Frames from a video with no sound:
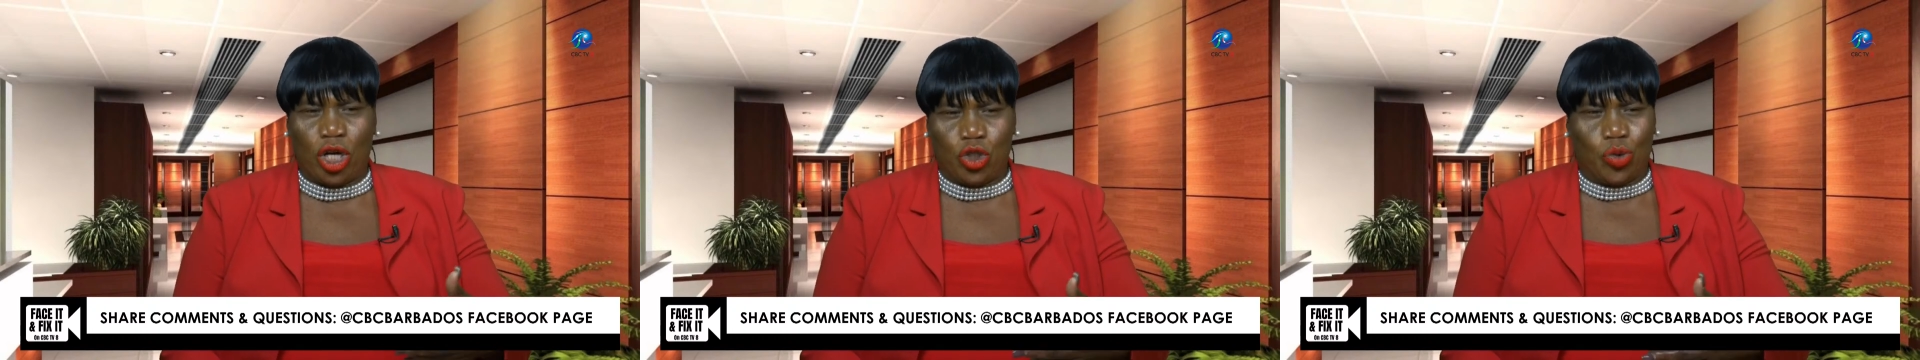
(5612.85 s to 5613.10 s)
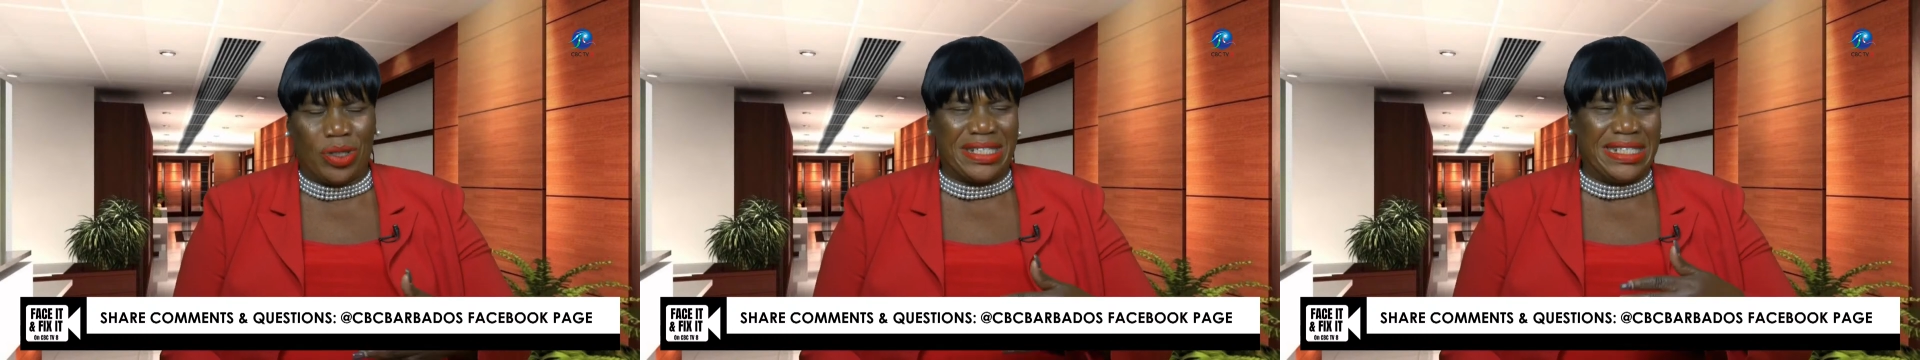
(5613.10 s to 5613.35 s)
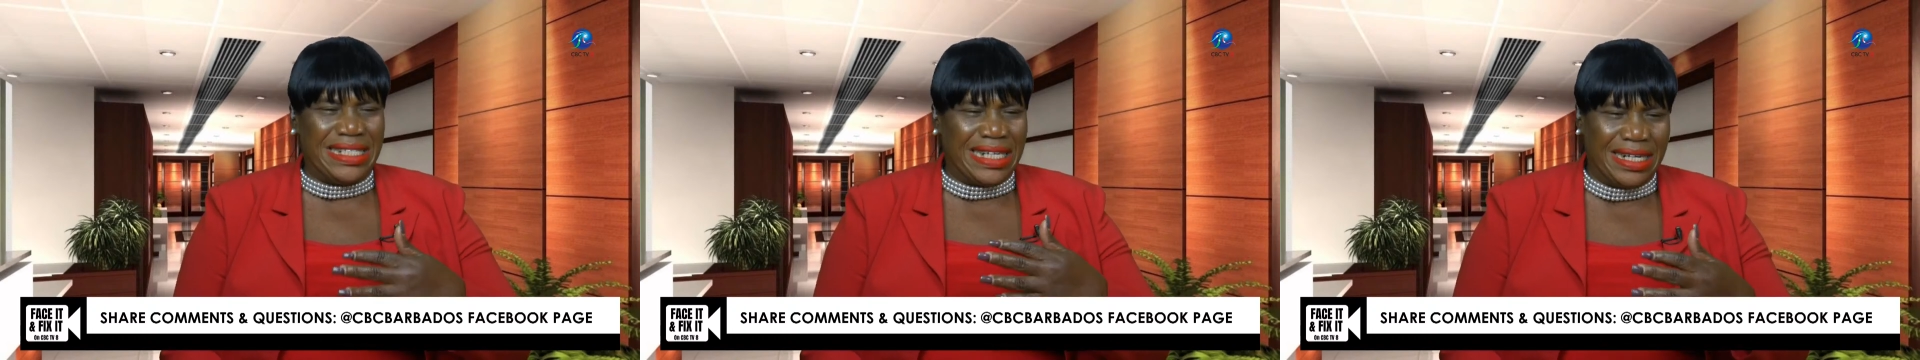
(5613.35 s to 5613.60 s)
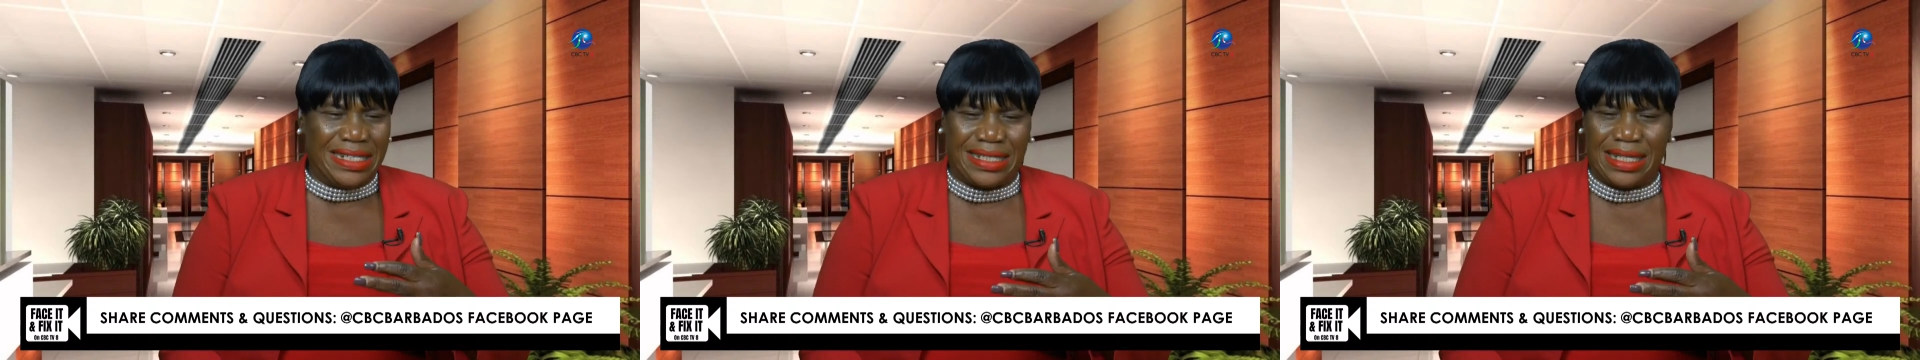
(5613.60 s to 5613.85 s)
all of those
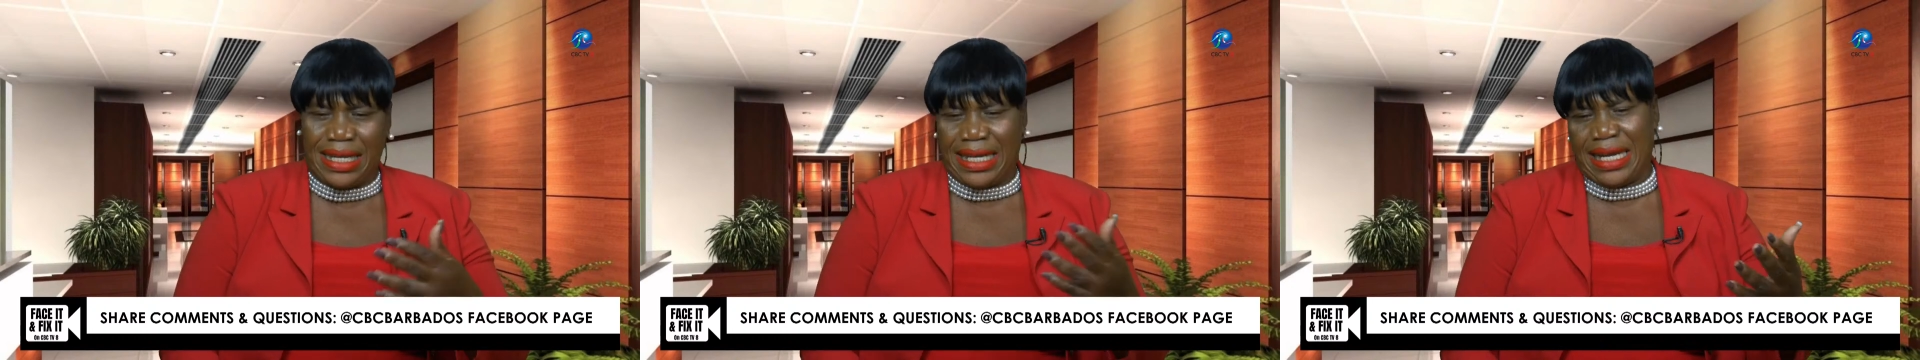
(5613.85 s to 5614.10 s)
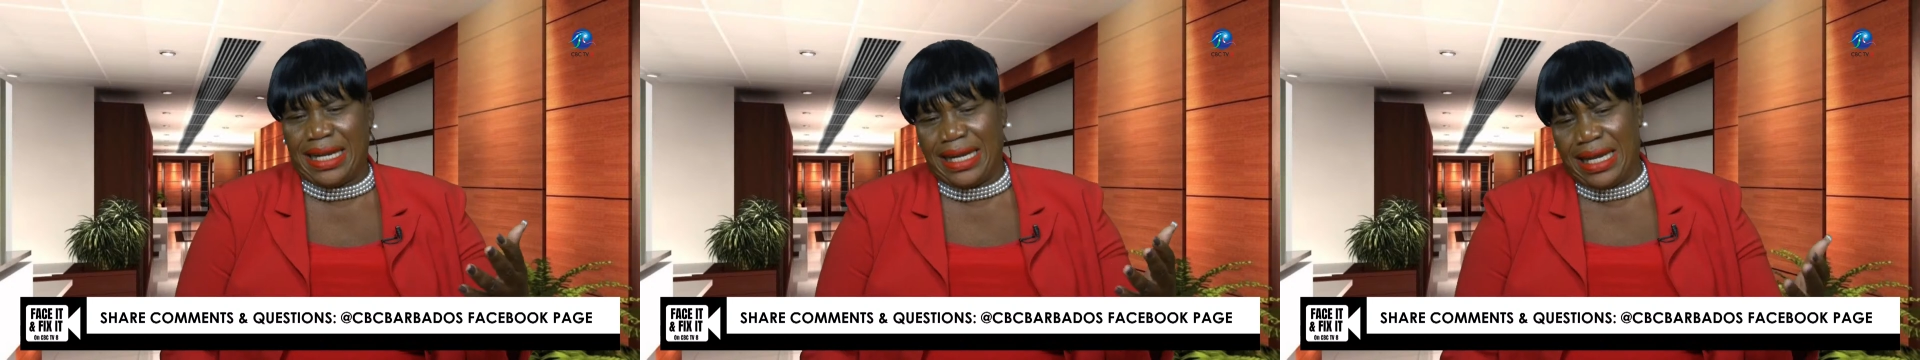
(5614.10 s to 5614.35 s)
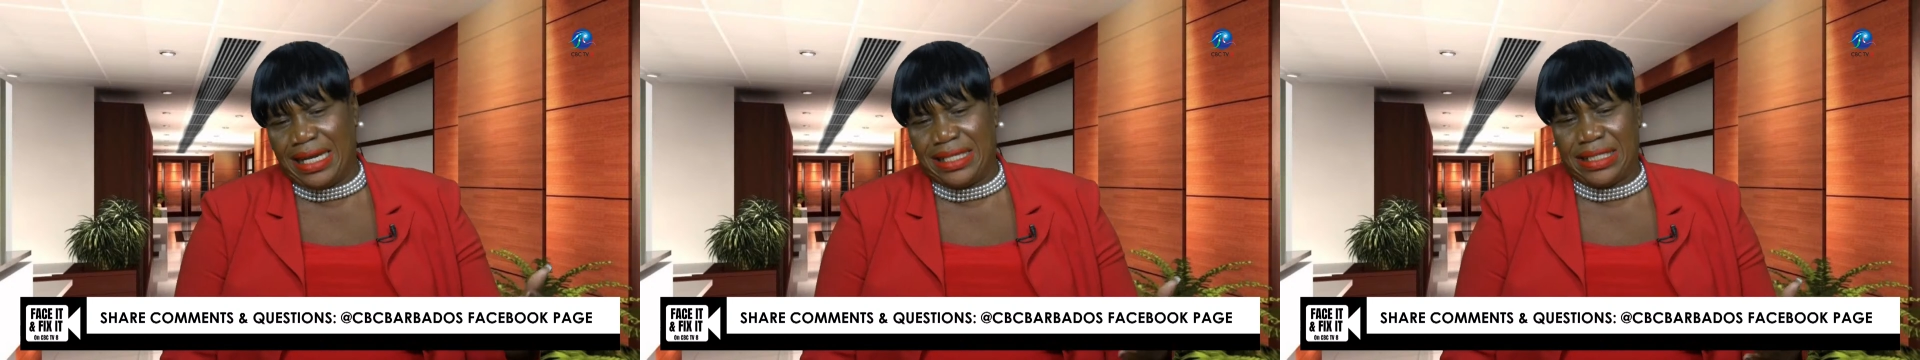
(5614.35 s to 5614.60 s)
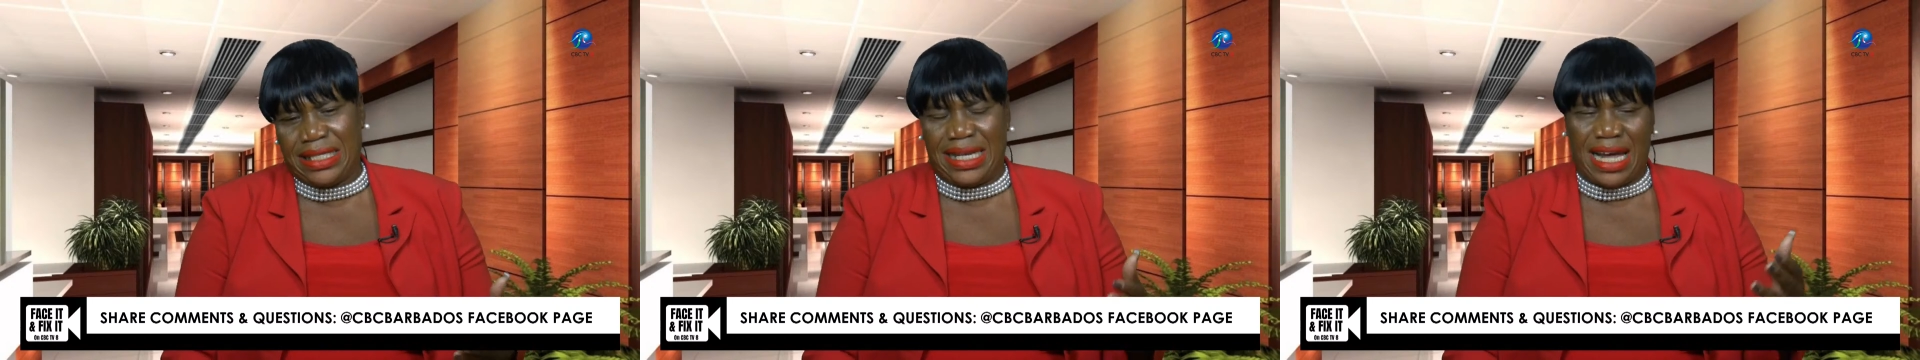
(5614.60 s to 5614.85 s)
nights, late nights,